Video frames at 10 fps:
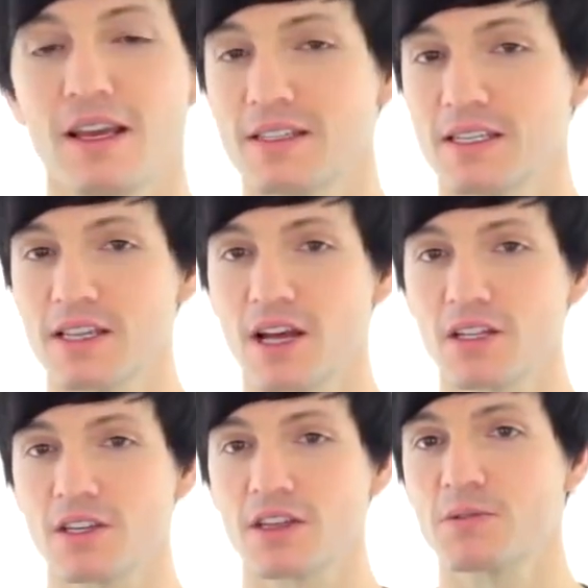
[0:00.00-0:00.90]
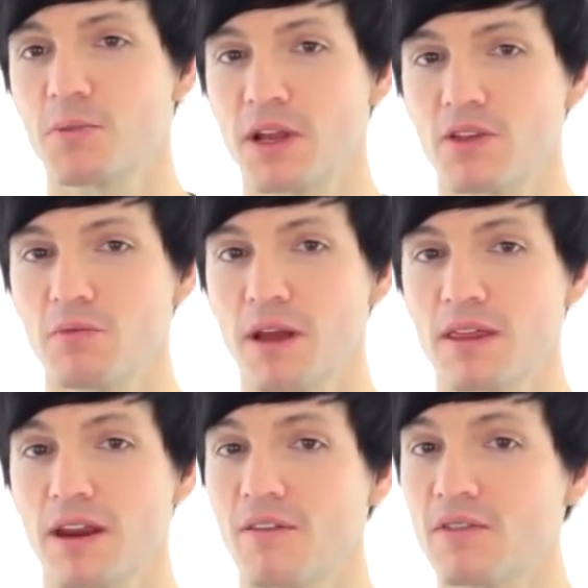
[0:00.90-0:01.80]
Since launching this breakthrough
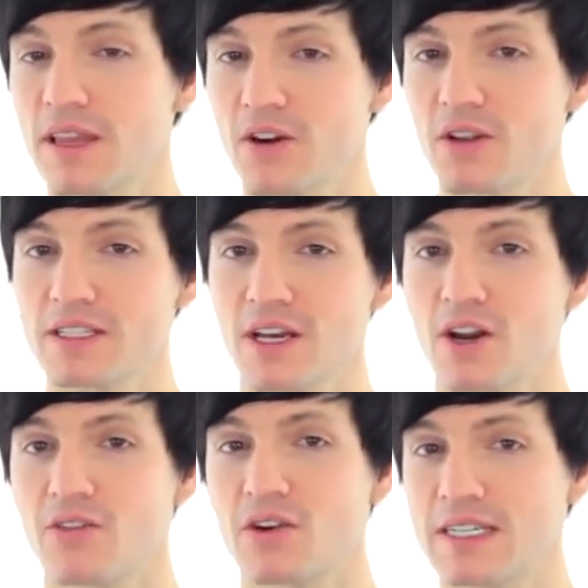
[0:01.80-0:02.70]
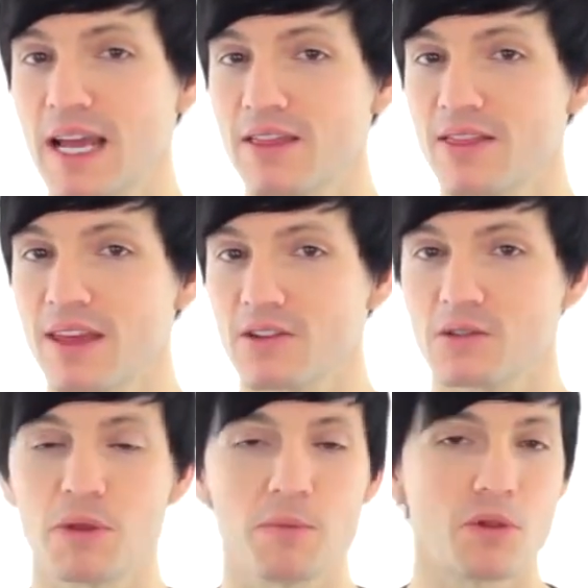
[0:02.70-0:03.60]
method, I have literally taught over
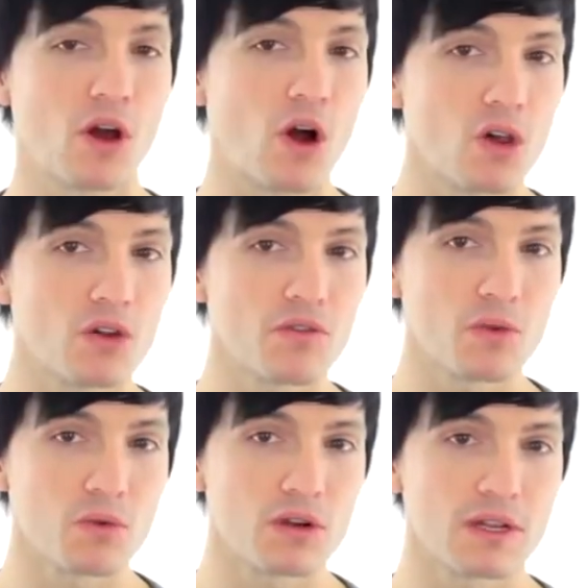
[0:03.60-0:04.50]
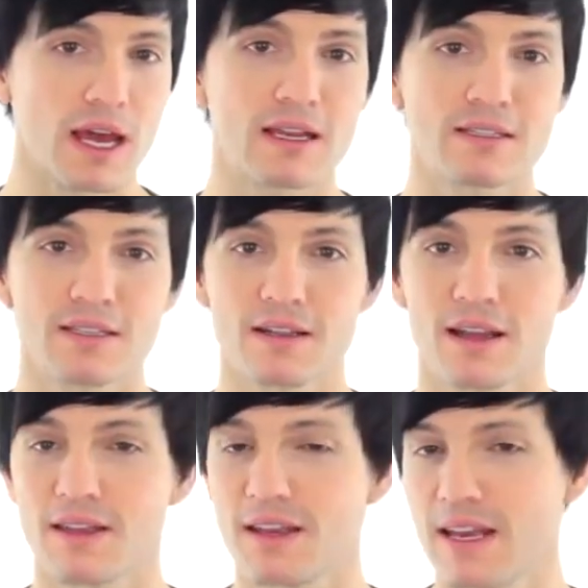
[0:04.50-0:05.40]
10,000 people all over the world how to sing
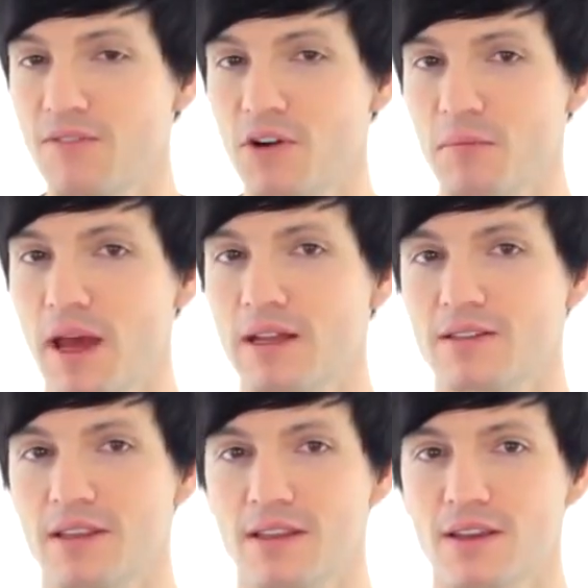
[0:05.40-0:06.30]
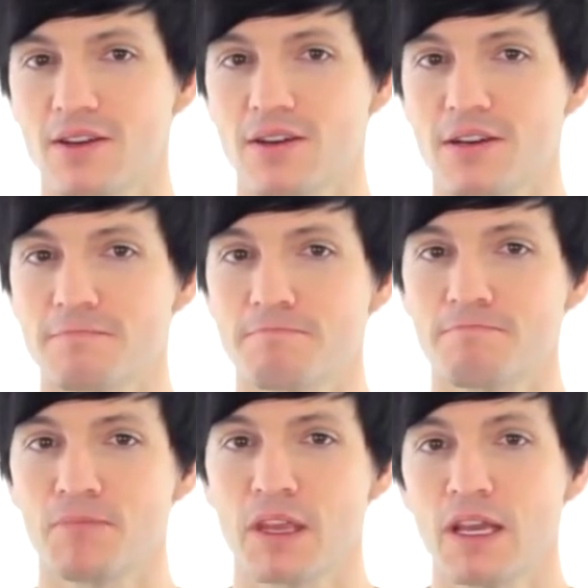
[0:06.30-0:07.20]
like they never imagined that they could.
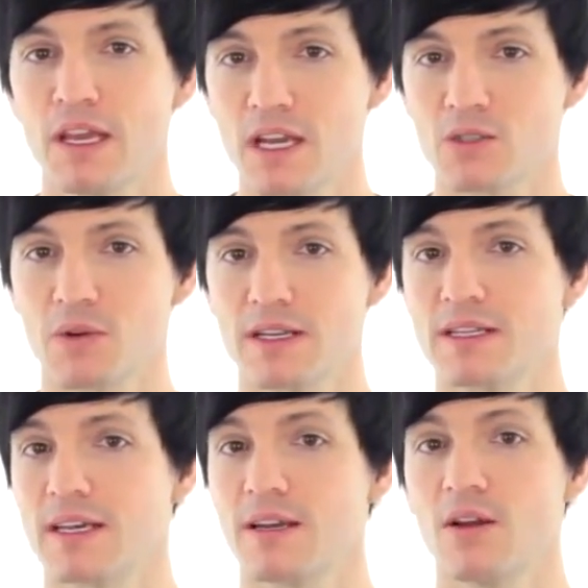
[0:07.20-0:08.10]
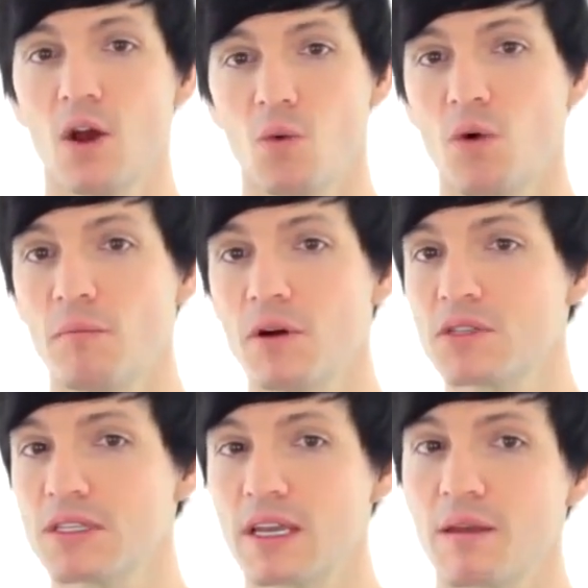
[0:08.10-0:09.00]
Here's what I did. While
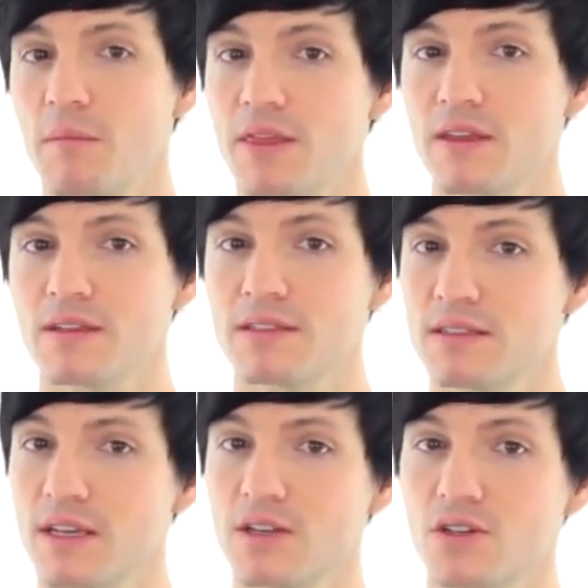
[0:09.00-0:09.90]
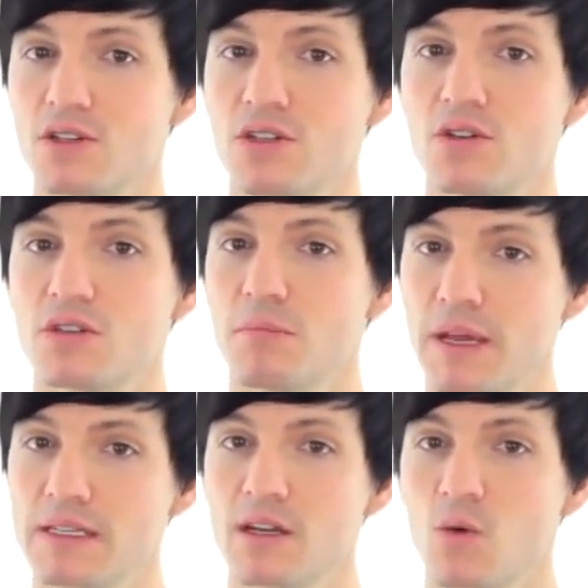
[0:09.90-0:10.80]
most singing methods and teachers use a
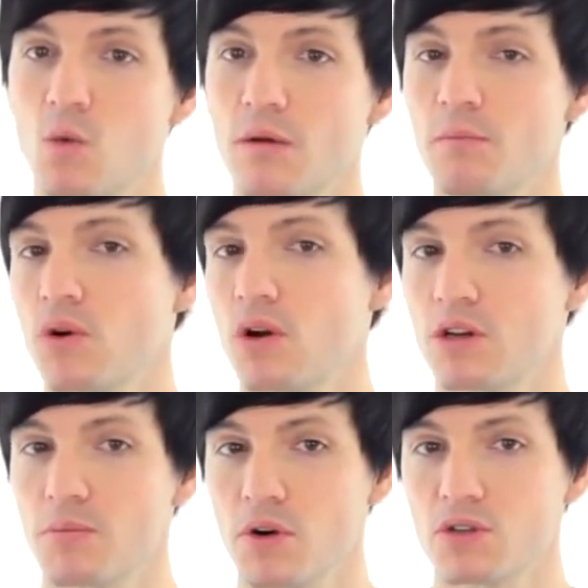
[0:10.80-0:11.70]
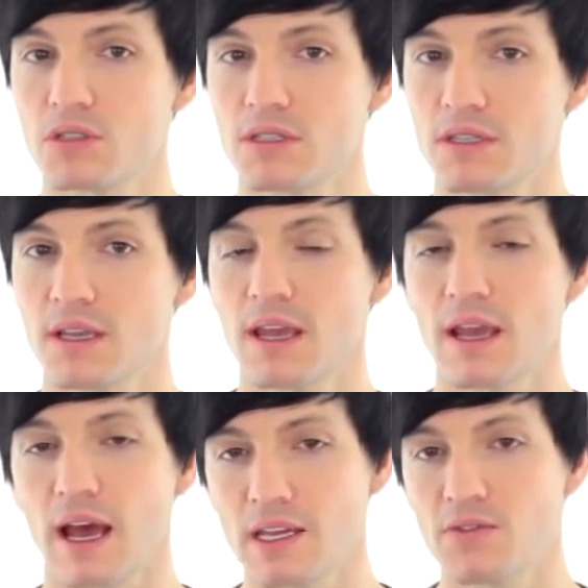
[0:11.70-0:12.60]
basic one-pronged approach to
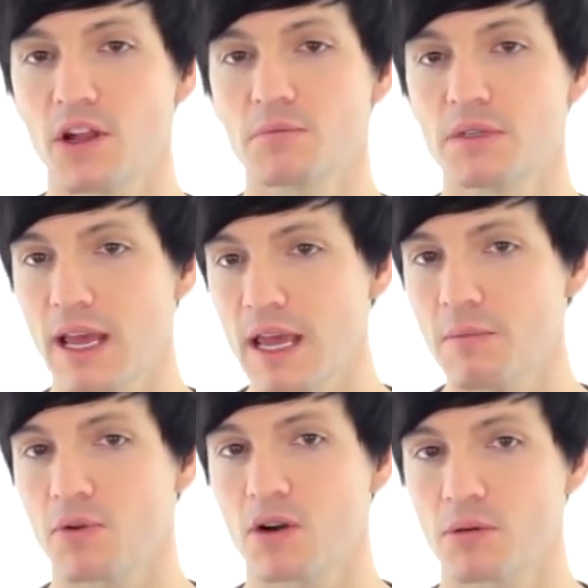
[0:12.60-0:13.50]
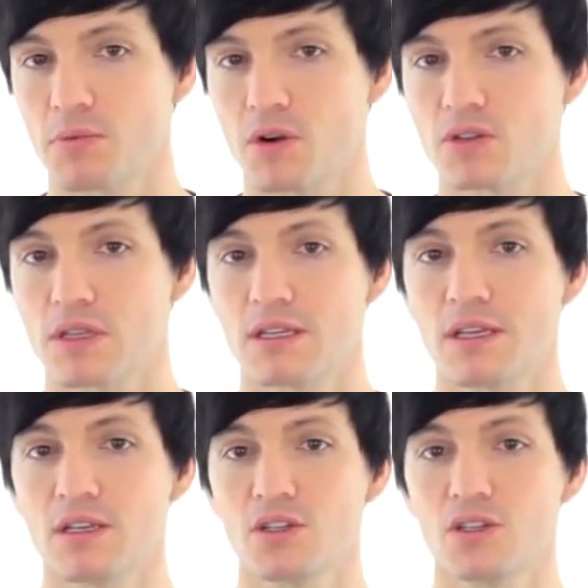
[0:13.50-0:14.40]
singing, I developed an eight-pronged approach that
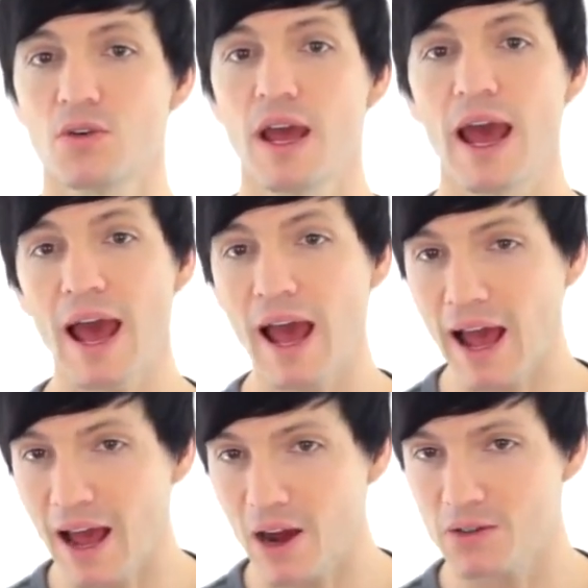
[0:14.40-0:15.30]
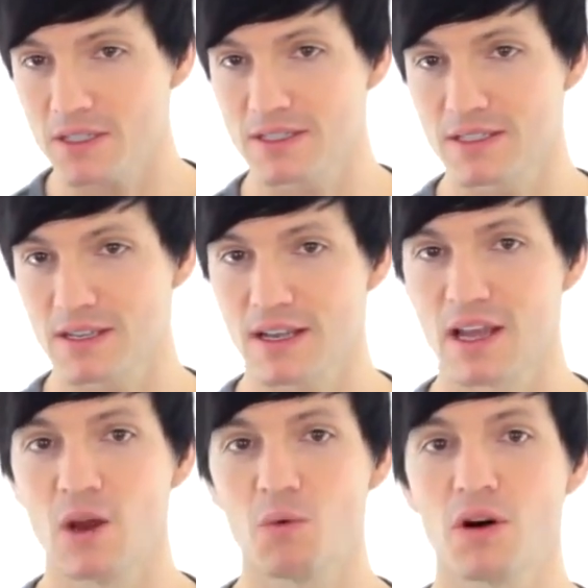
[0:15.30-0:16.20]
teaches you how to sing
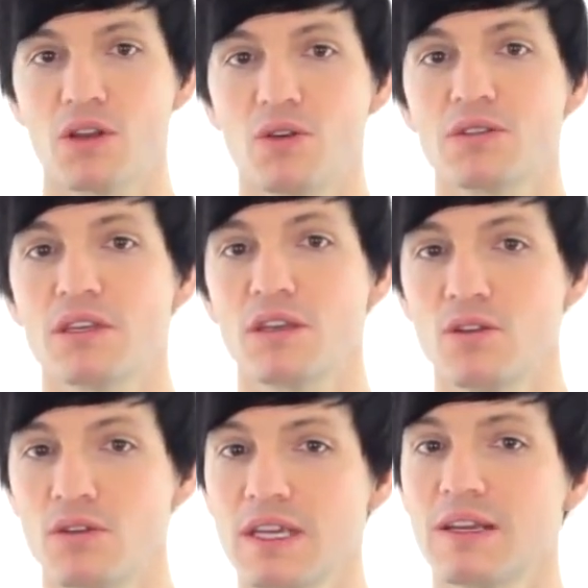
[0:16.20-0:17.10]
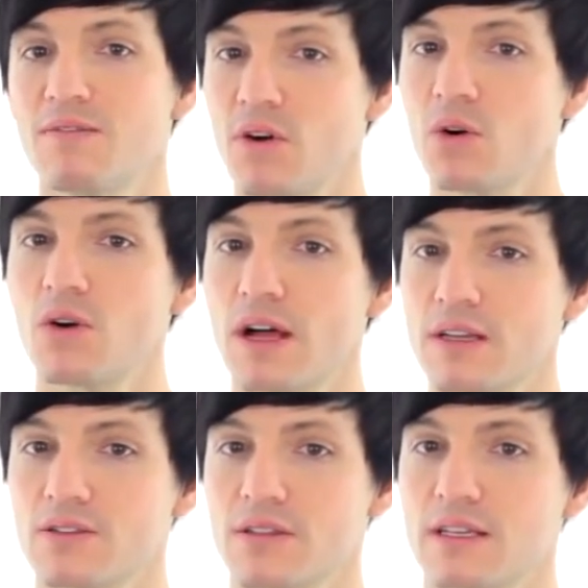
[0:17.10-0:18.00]
while using unique vocal
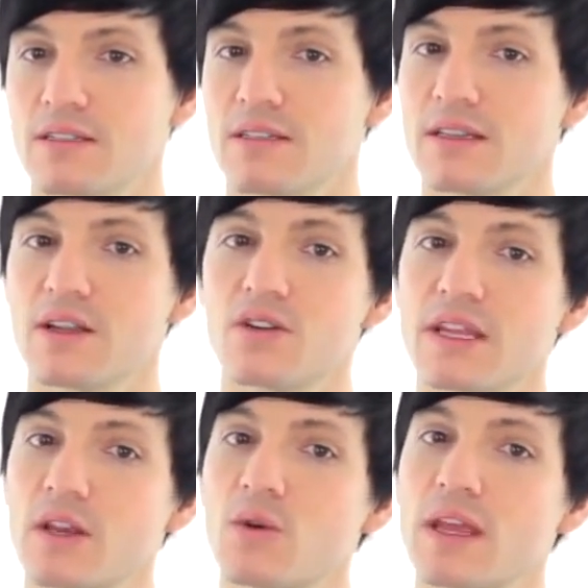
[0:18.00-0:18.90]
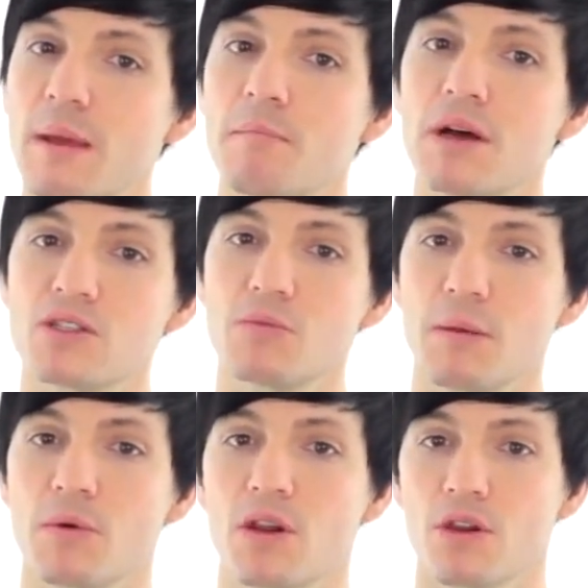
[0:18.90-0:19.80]
exercises to literally create muscle
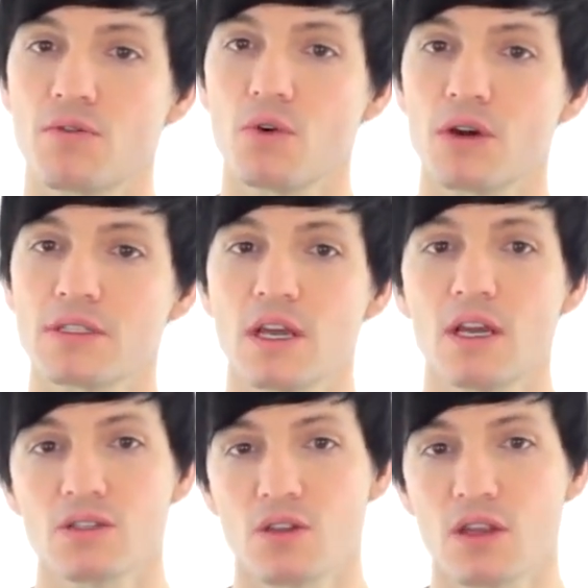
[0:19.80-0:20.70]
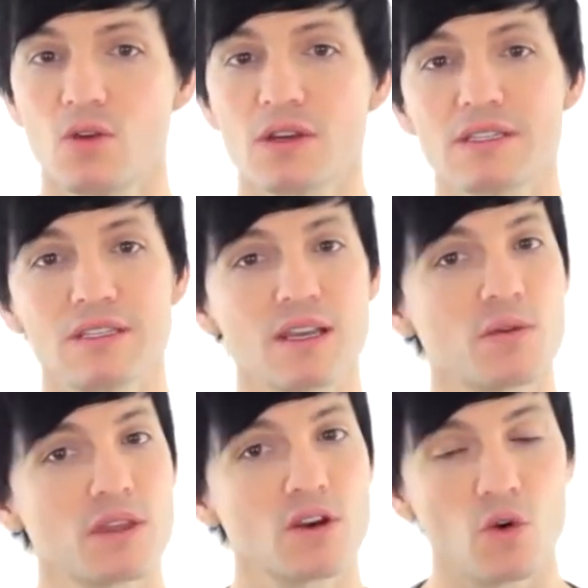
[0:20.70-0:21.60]
memory in your voice so that you can sing
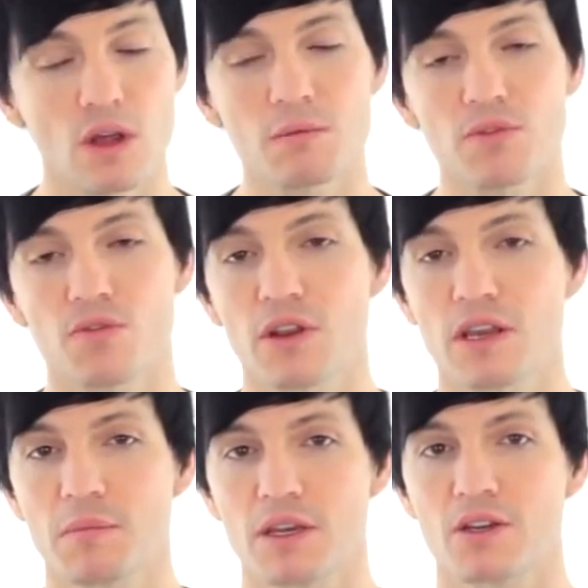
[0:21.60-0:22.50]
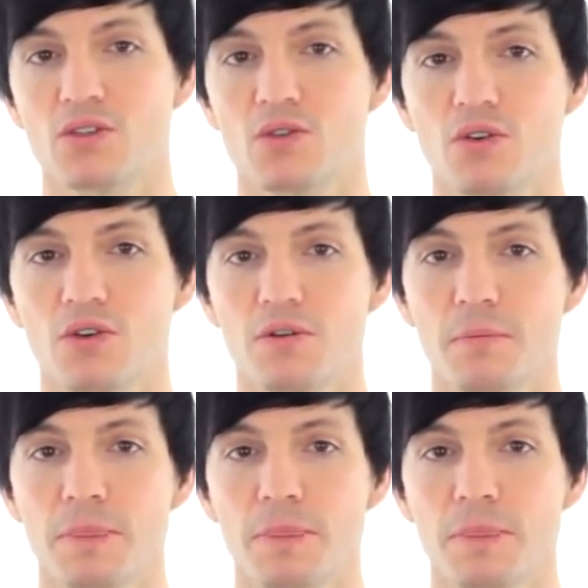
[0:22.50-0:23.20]
with incredible freedom and control.